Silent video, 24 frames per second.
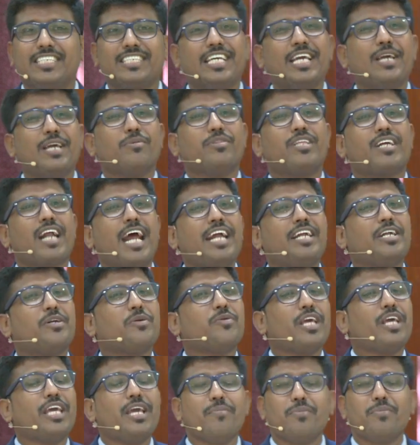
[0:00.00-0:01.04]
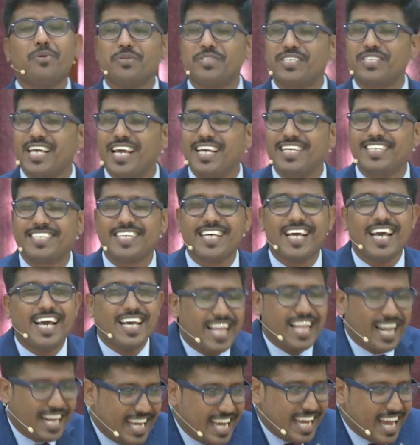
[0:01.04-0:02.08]
the writer to the Hebrews says,
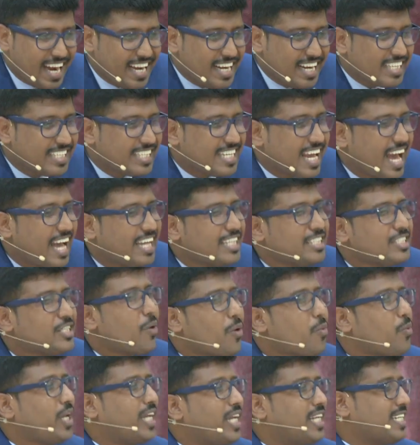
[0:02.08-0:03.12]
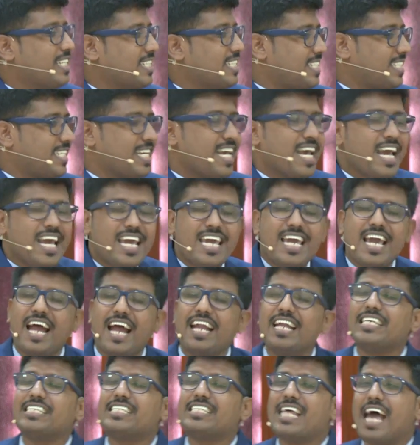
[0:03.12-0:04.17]
that He understands our weakness. He
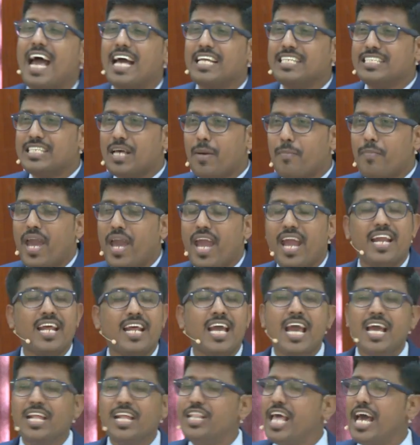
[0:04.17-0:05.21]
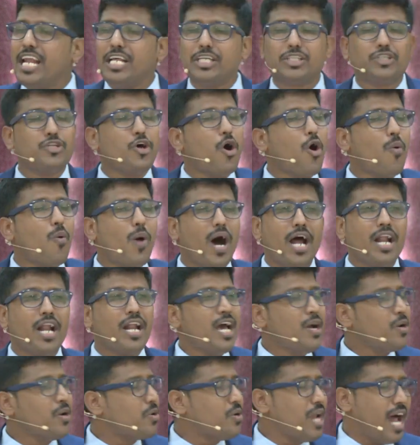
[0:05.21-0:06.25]
understands our pain. There is no one
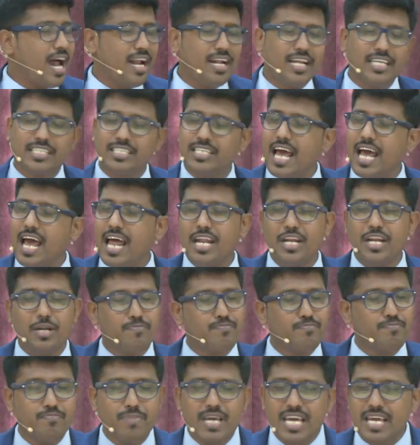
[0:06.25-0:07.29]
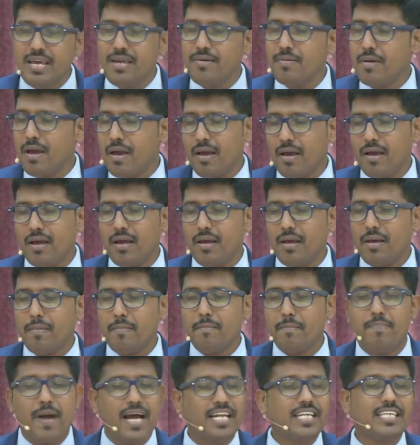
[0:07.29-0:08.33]
could understand me
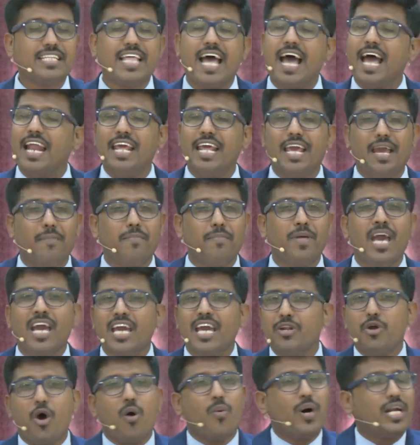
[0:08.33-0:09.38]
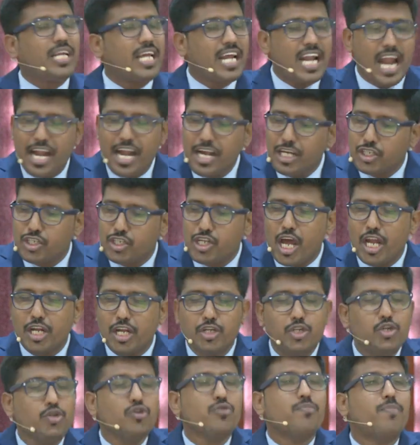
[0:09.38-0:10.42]
better than Him. No one can understand
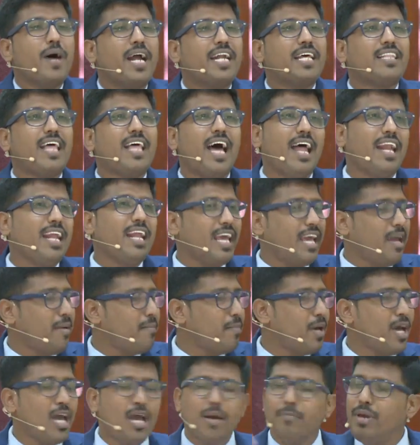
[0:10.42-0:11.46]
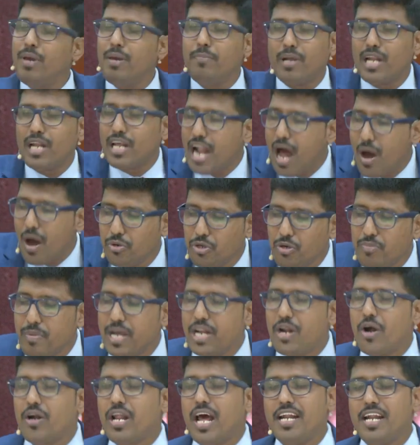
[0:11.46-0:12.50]
you better than Him. People around you may
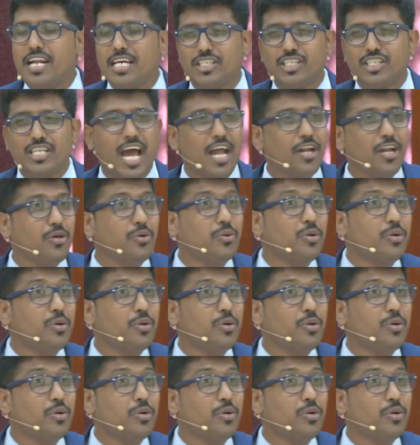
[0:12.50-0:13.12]
not understand you.